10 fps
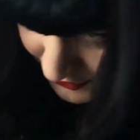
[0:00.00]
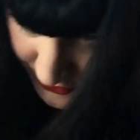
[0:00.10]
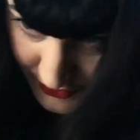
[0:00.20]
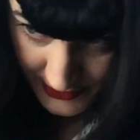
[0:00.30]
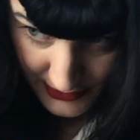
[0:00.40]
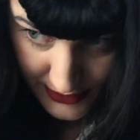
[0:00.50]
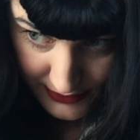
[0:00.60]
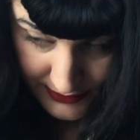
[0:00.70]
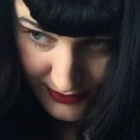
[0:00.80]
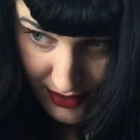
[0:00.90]
you see I
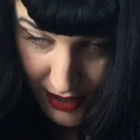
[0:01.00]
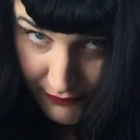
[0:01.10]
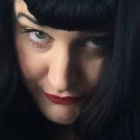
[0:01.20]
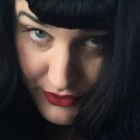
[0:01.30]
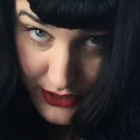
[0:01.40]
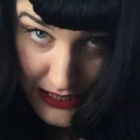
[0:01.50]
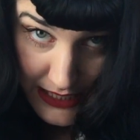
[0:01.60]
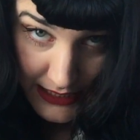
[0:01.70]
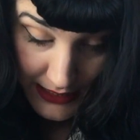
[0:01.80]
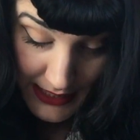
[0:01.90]
still have
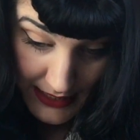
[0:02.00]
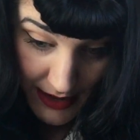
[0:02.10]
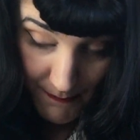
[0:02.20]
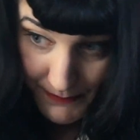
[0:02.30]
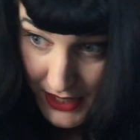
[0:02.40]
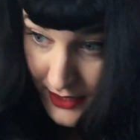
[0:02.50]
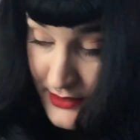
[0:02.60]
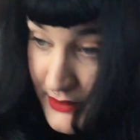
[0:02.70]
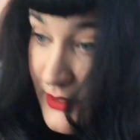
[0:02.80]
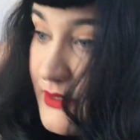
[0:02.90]
the
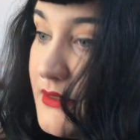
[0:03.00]
part